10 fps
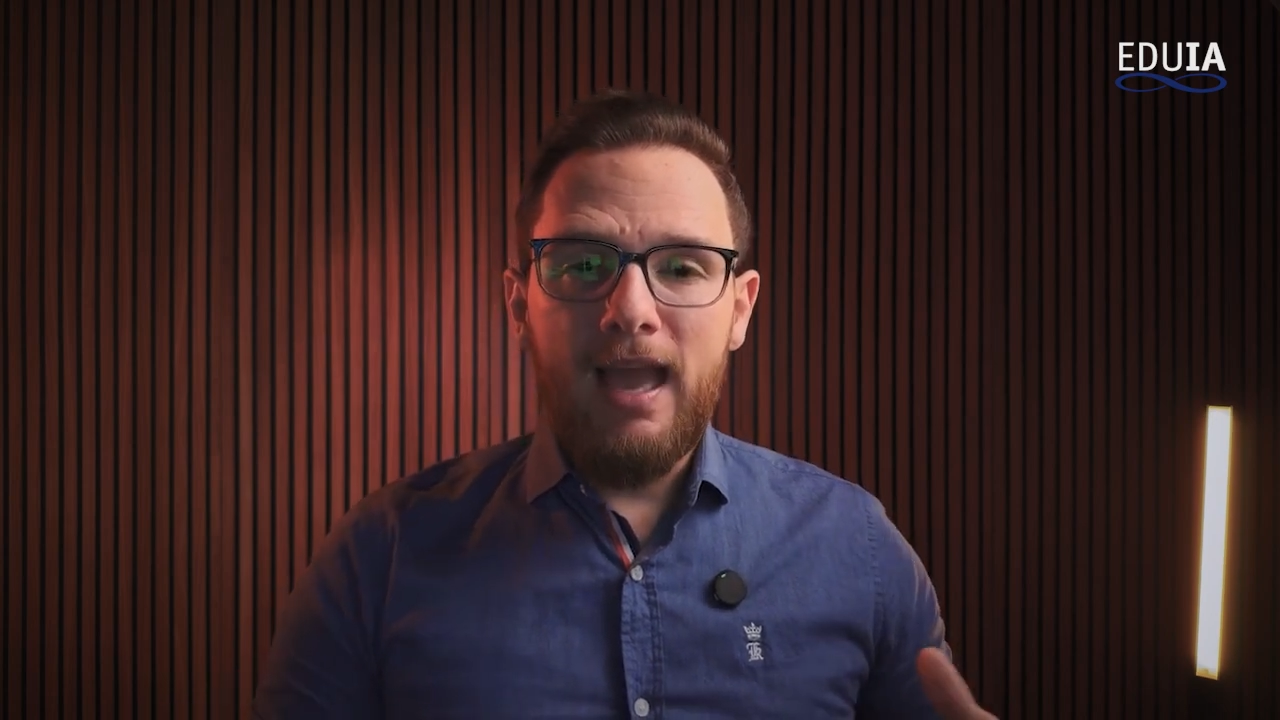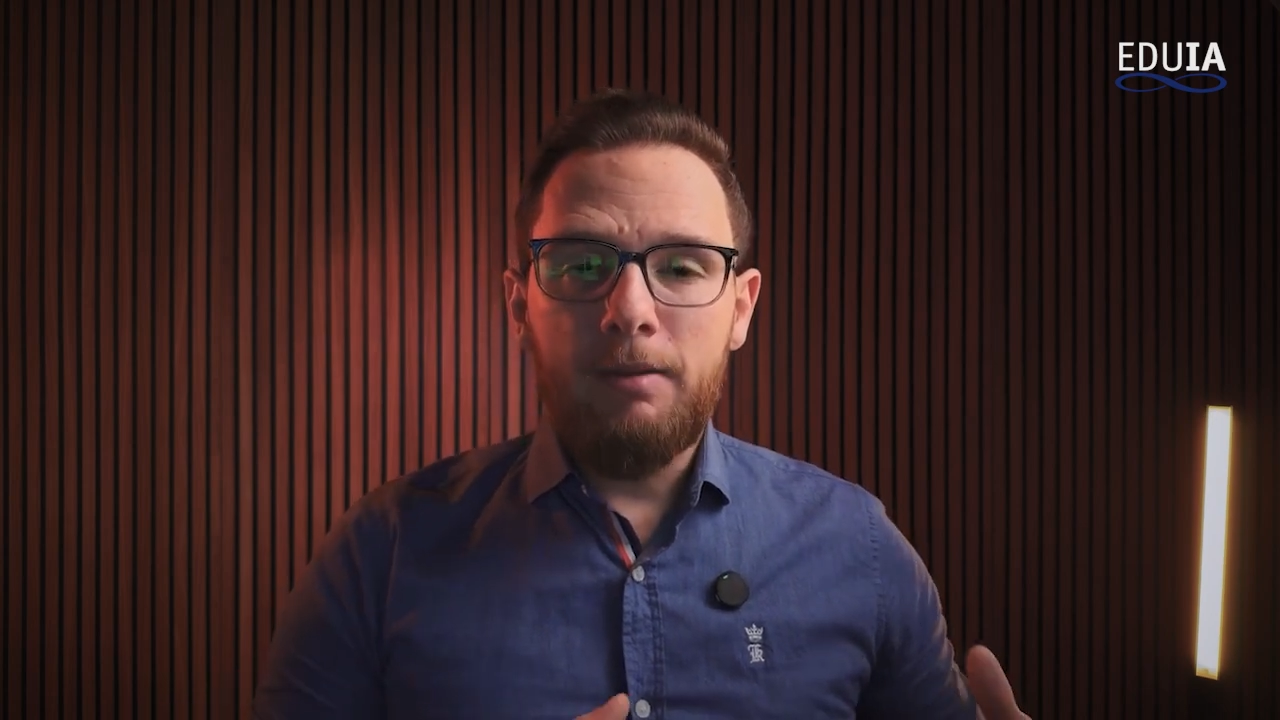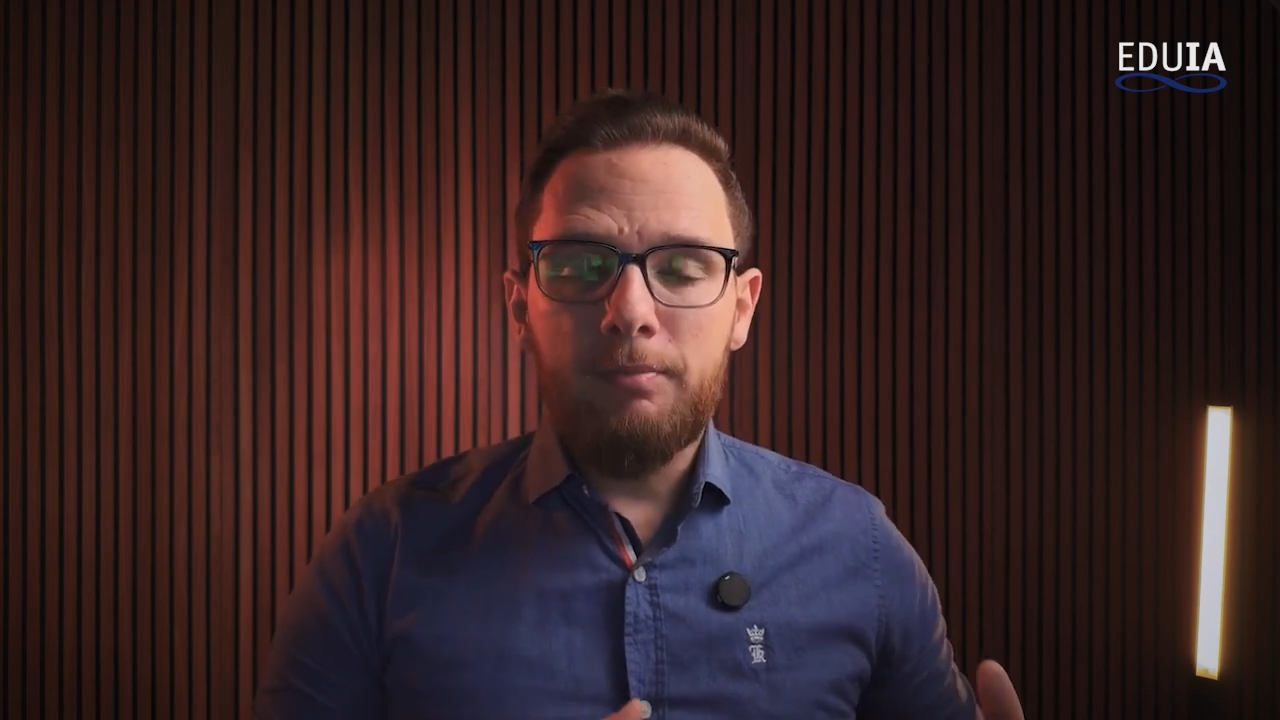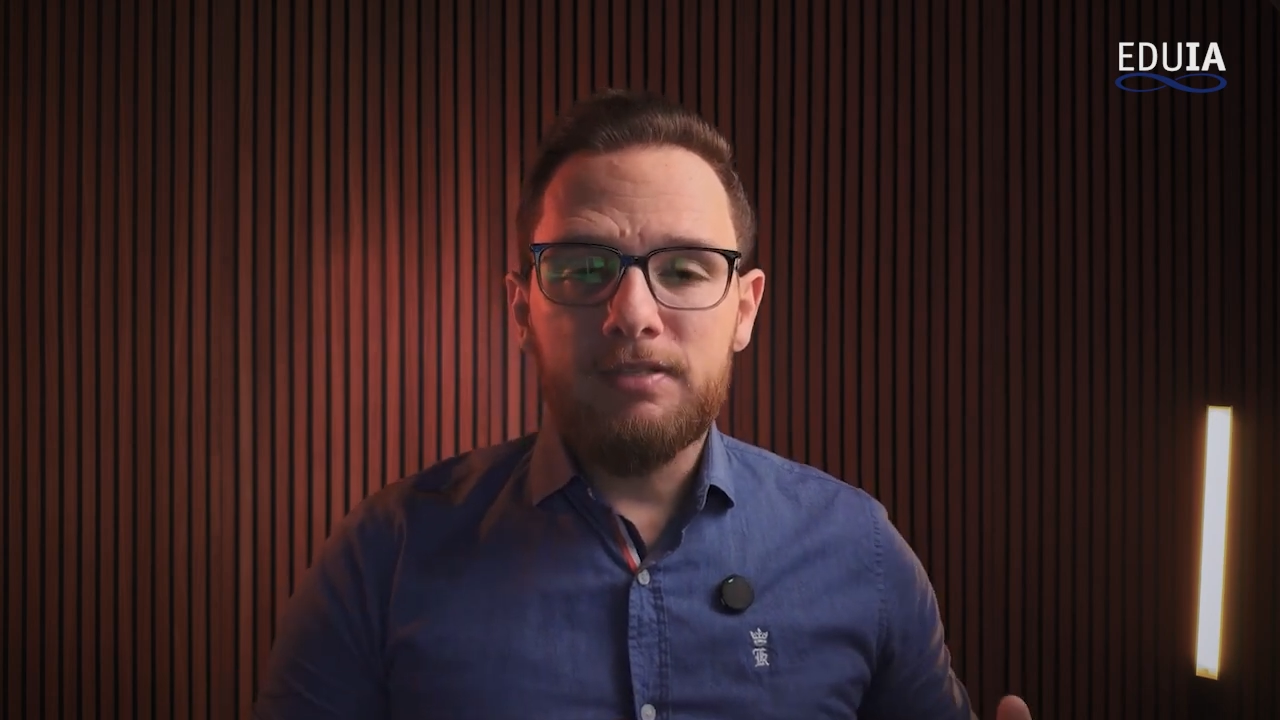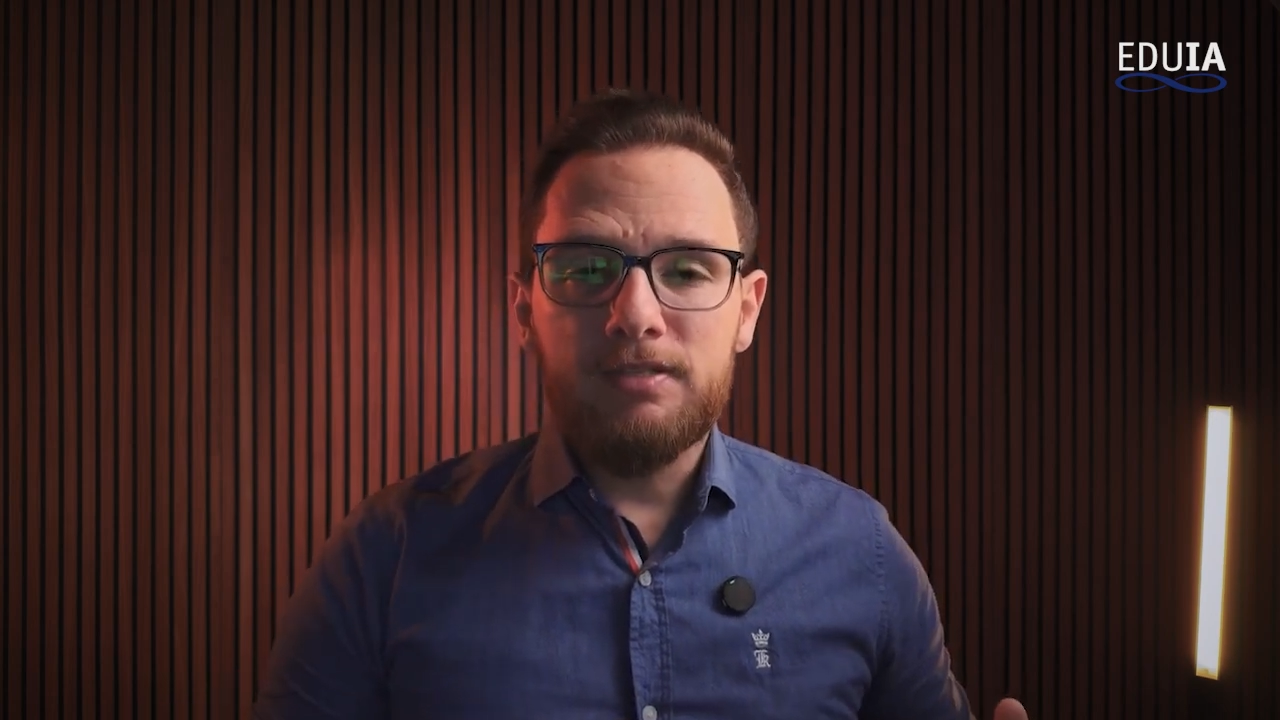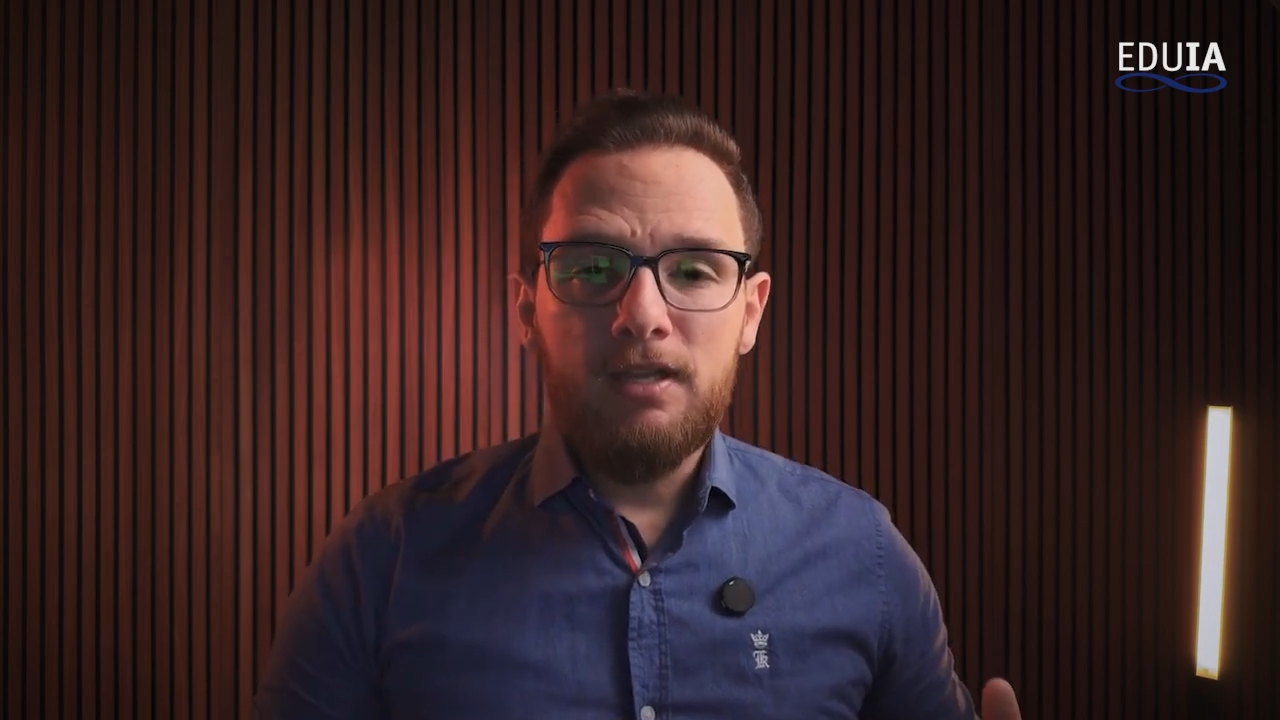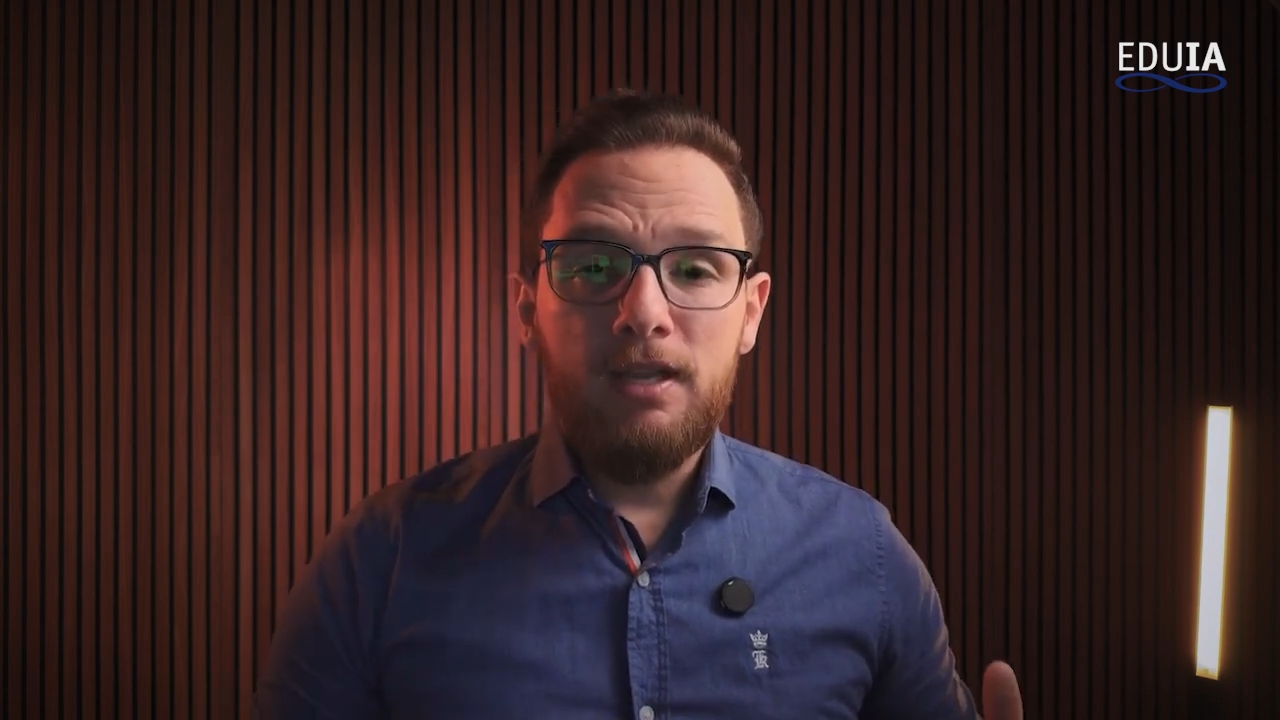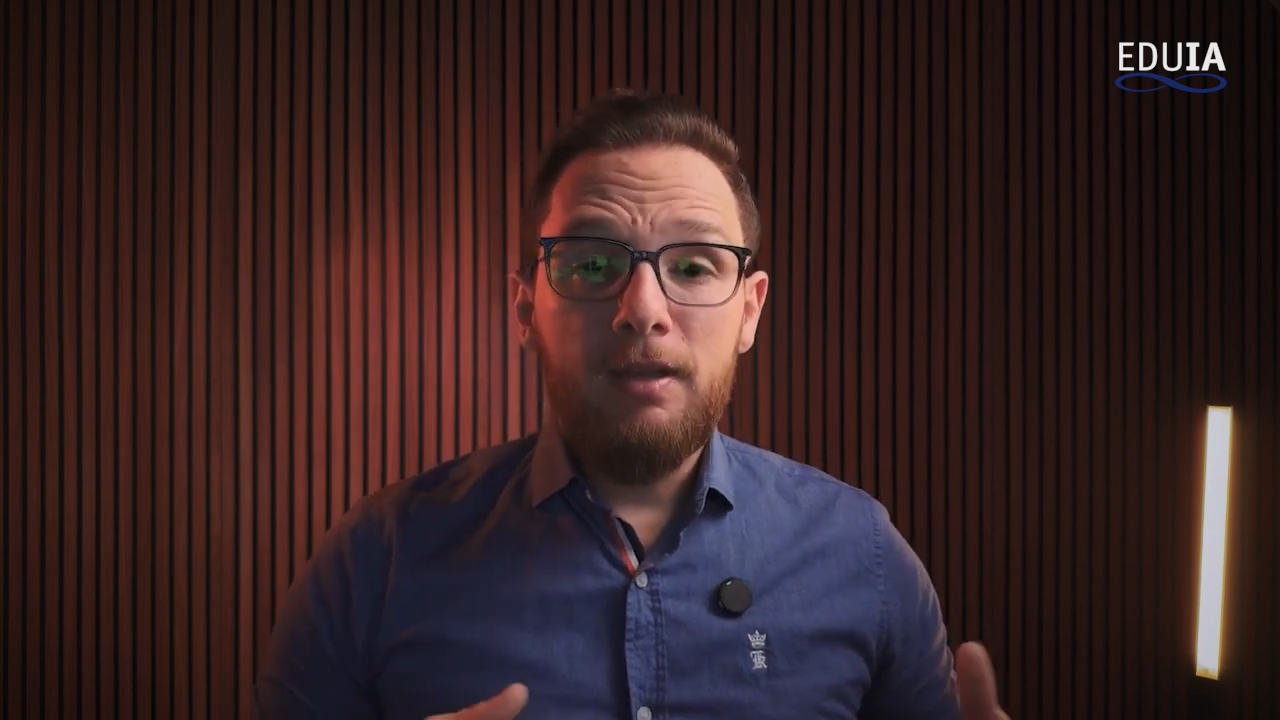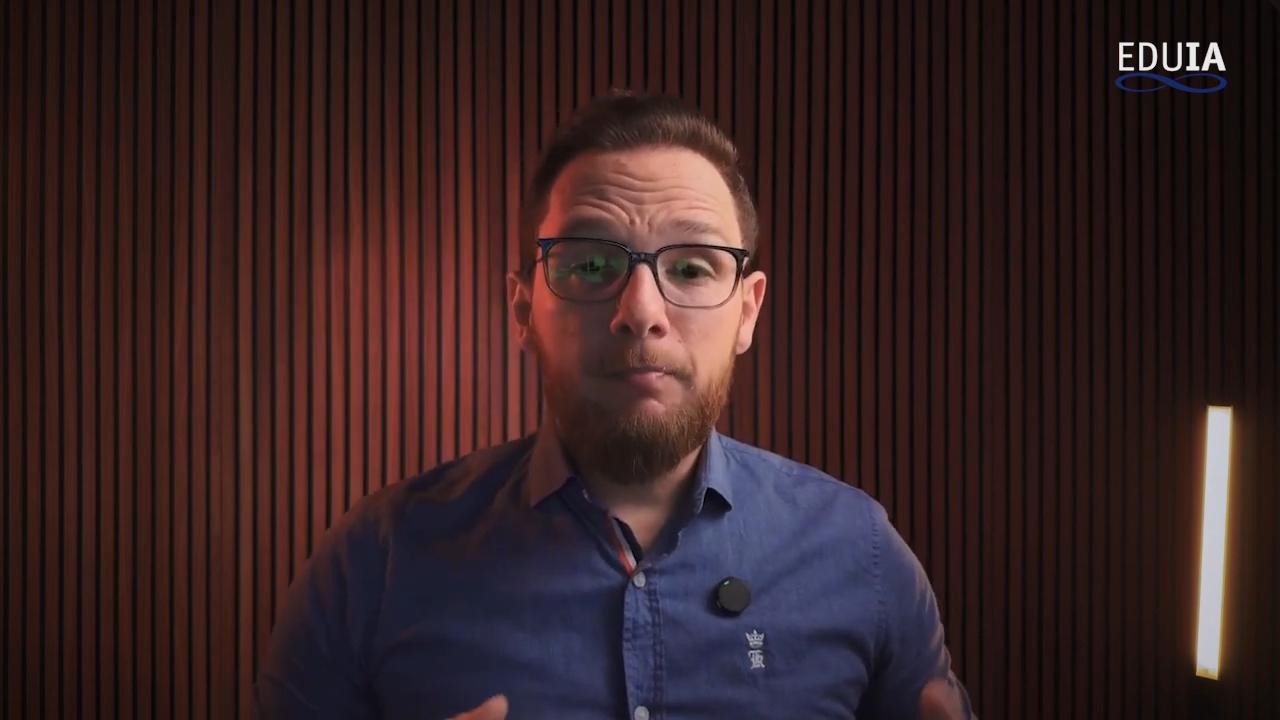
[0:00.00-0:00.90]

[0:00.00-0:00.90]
happens.